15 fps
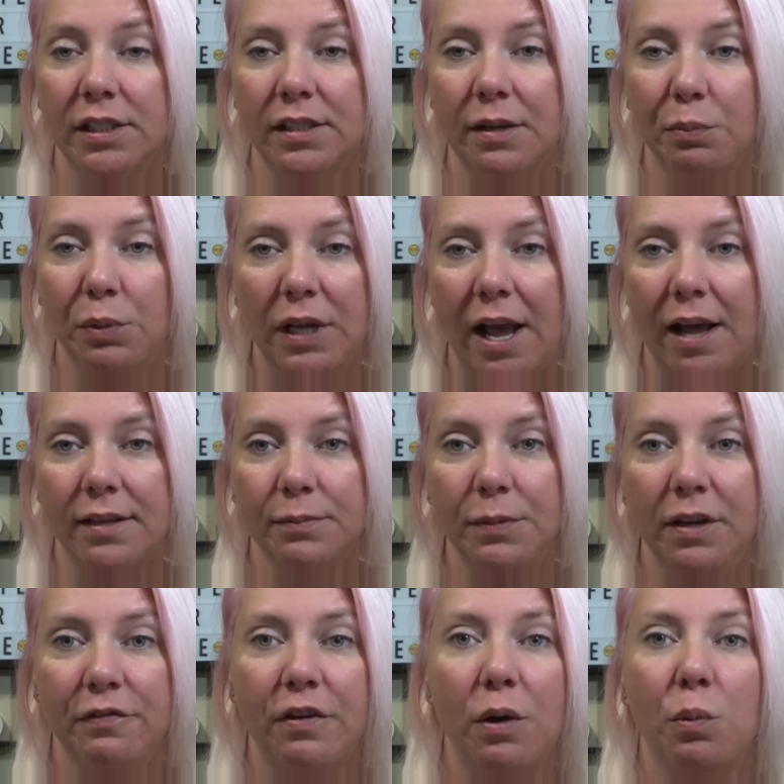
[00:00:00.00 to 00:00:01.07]
simply asked
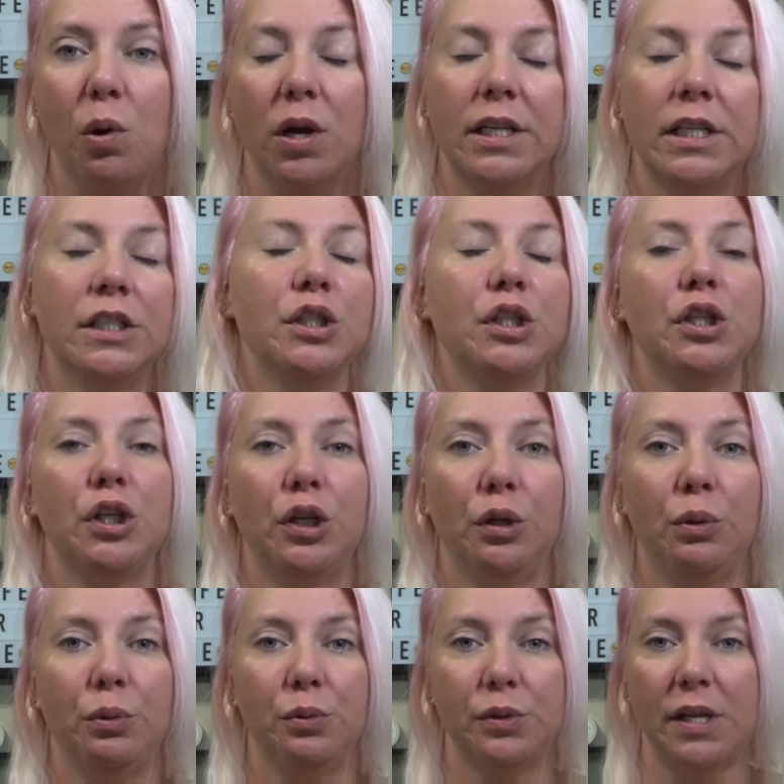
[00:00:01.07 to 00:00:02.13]
me if I wanted
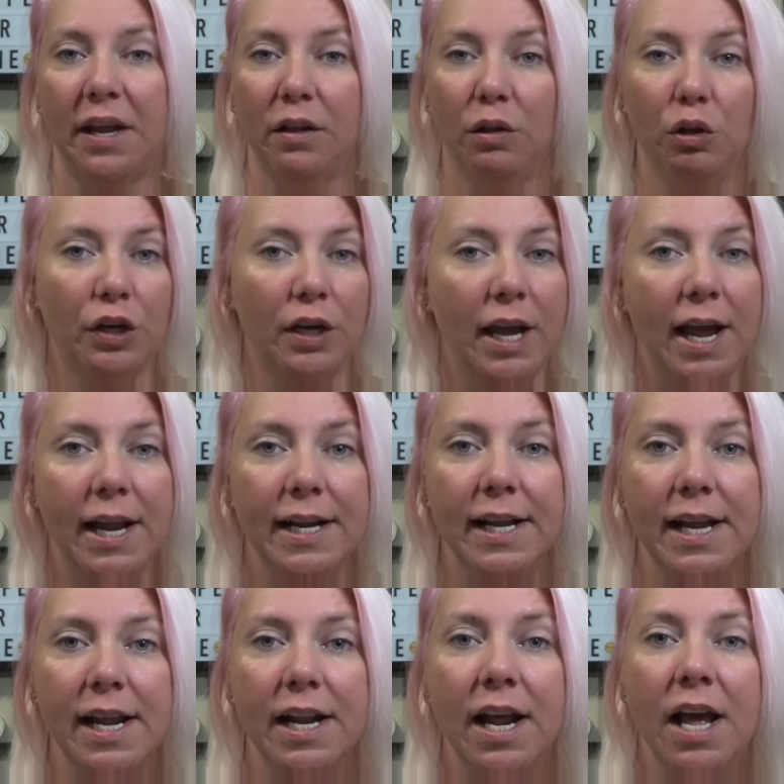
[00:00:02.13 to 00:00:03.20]
to take a look at
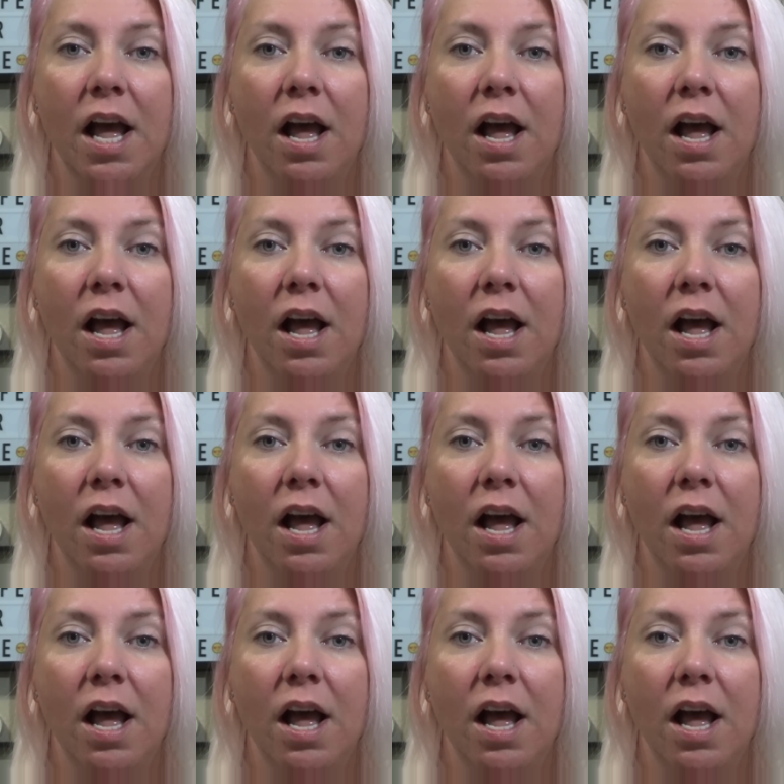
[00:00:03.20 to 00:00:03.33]
it